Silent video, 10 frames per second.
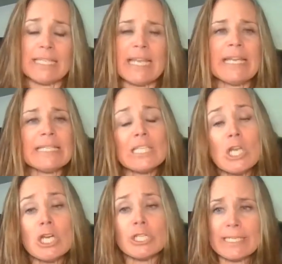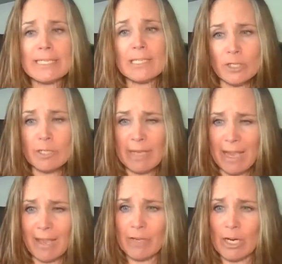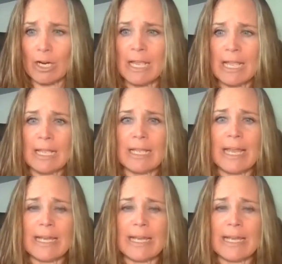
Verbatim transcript: and it's learned it's a learned behavior yeah and